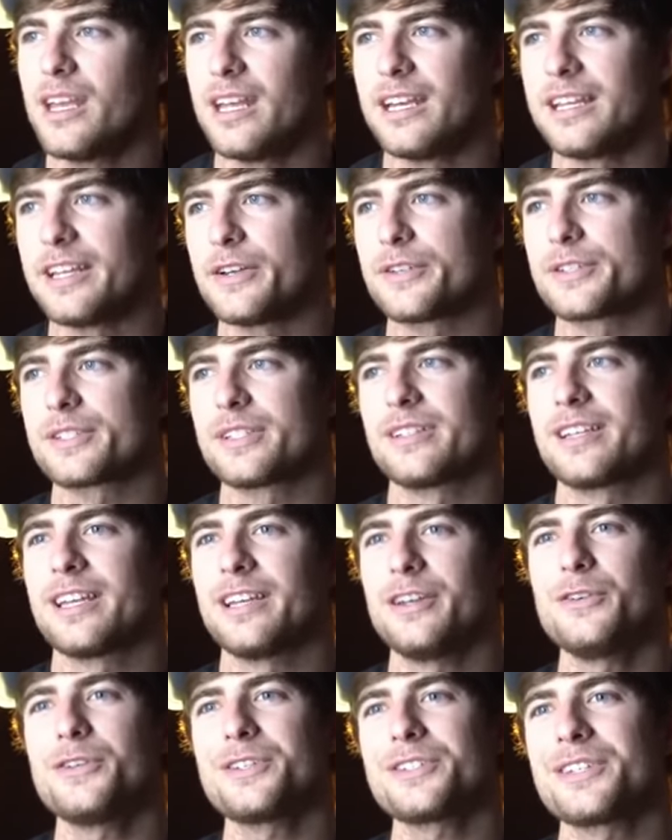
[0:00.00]
And he goes,
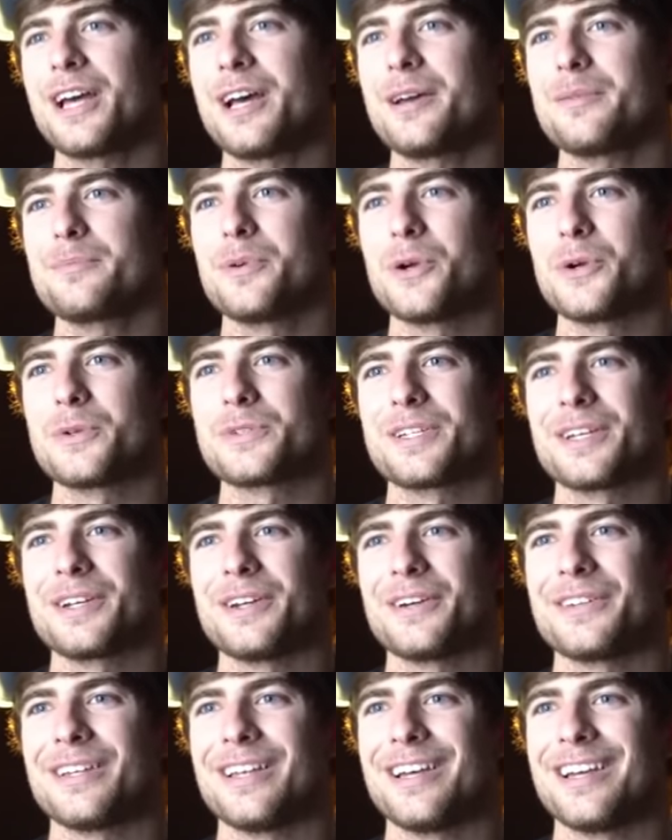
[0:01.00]
can you just not post it
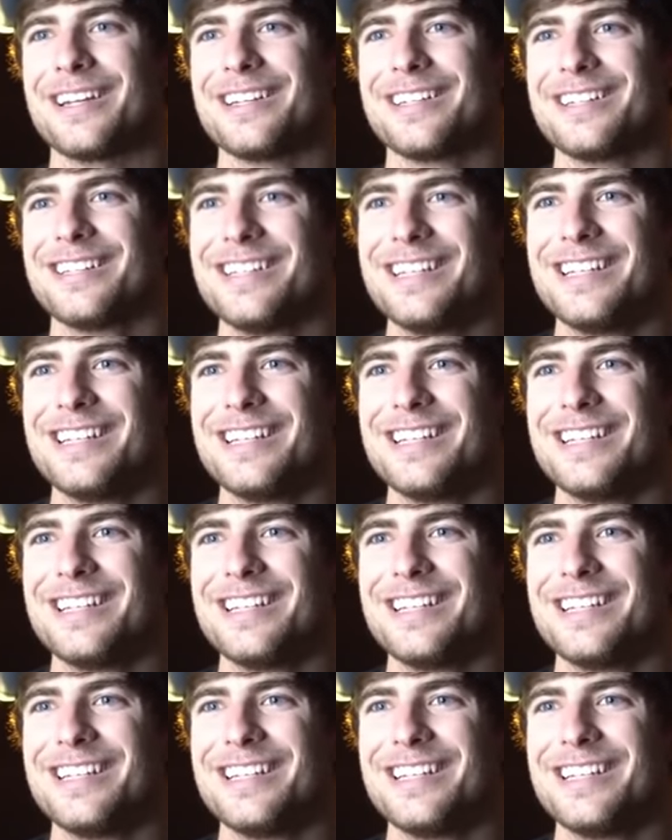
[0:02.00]
online?